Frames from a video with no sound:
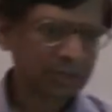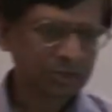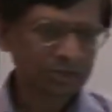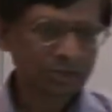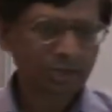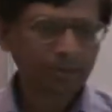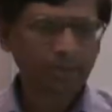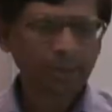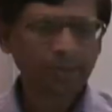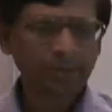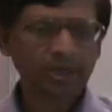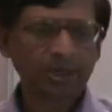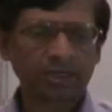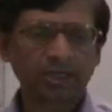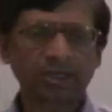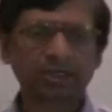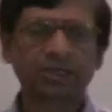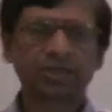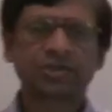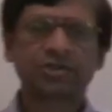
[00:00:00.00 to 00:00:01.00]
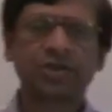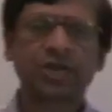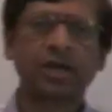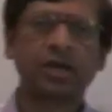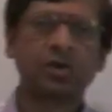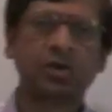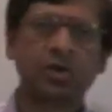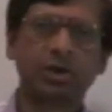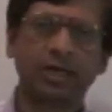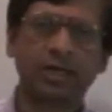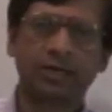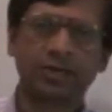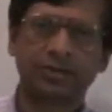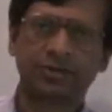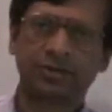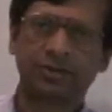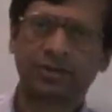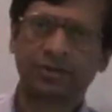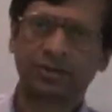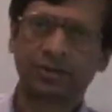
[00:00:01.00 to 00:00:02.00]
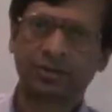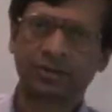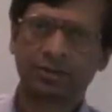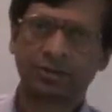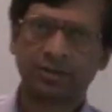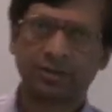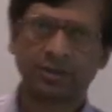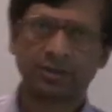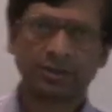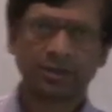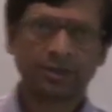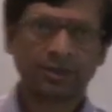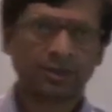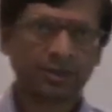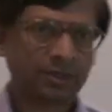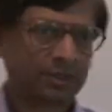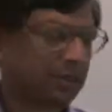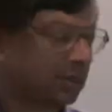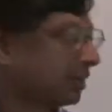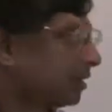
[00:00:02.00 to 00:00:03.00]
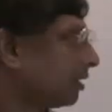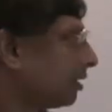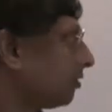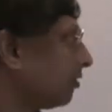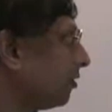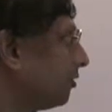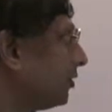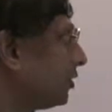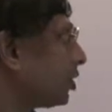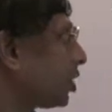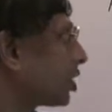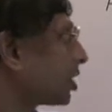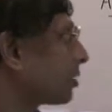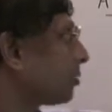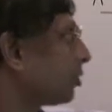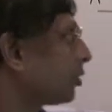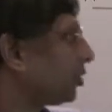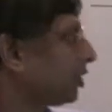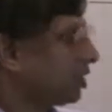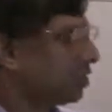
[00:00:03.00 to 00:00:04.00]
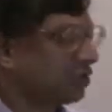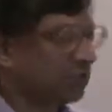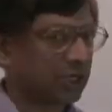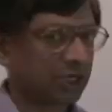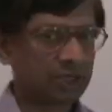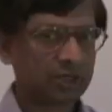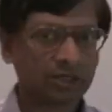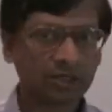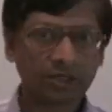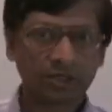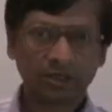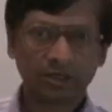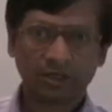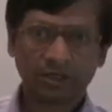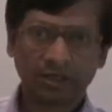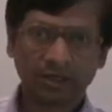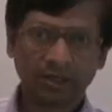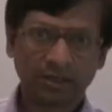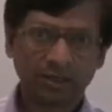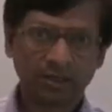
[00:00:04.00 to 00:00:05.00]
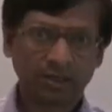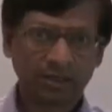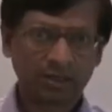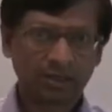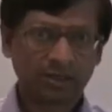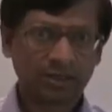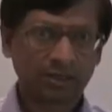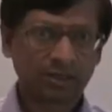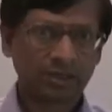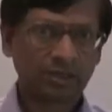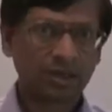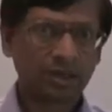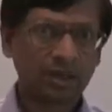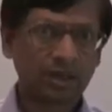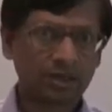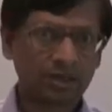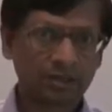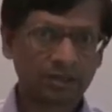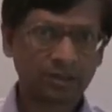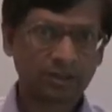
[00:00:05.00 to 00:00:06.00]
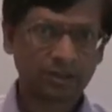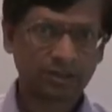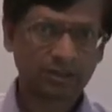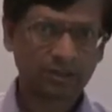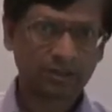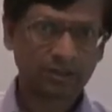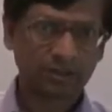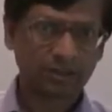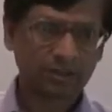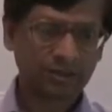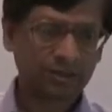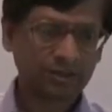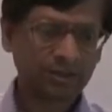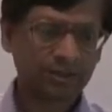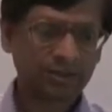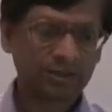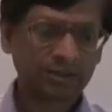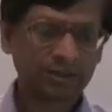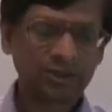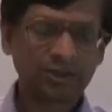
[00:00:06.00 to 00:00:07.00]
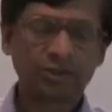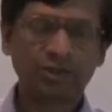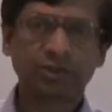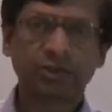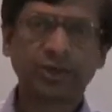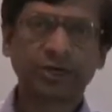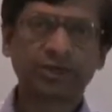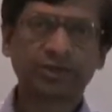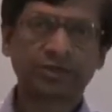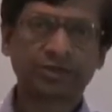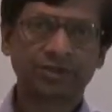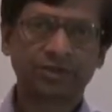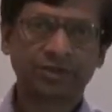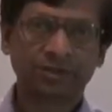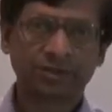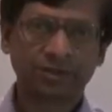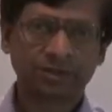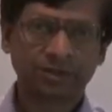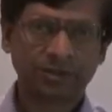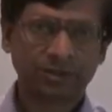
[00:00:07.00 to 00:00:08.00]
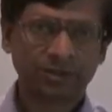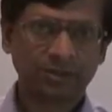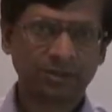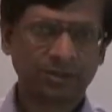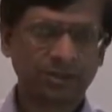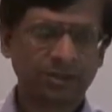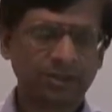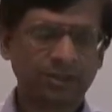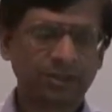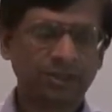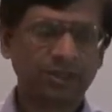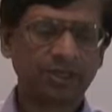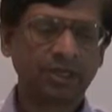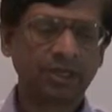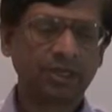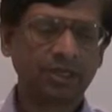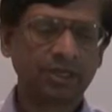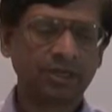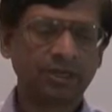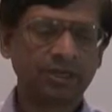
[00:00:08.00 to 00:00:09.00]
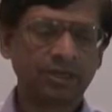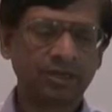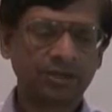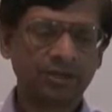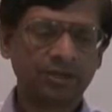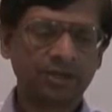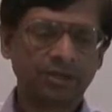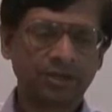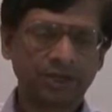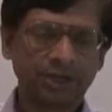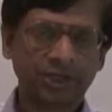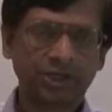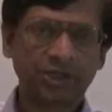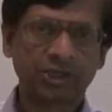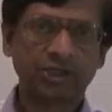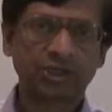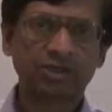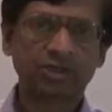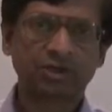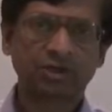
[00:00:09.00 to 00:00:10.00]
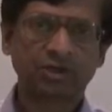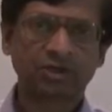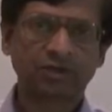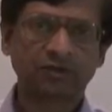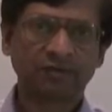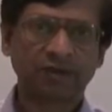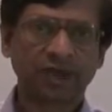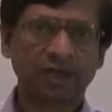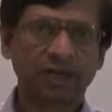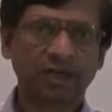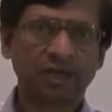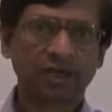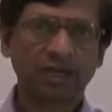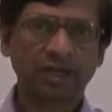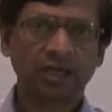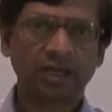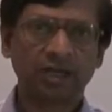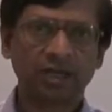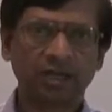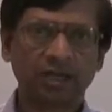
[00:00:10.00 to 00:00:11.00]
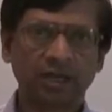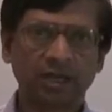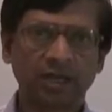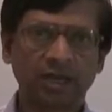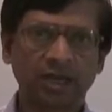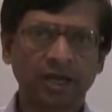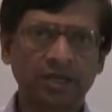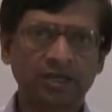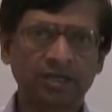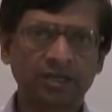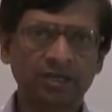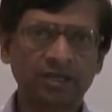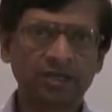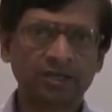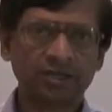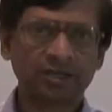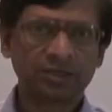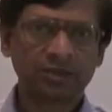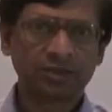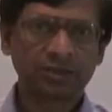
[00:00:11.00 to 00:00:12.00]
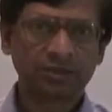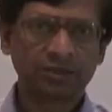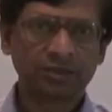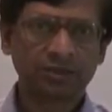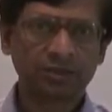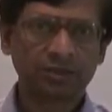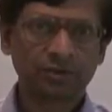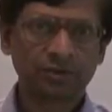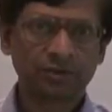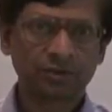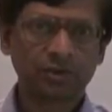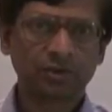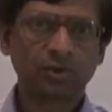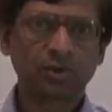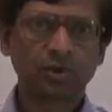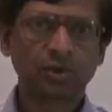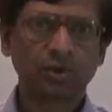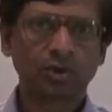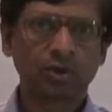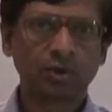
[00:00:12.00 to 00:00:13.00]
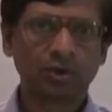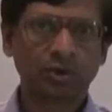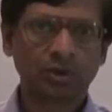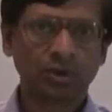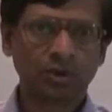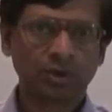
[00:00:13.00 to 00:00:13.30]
So remember that the stakeholders, when we talk about teaching, are the students, the teachers or the faculty, and the school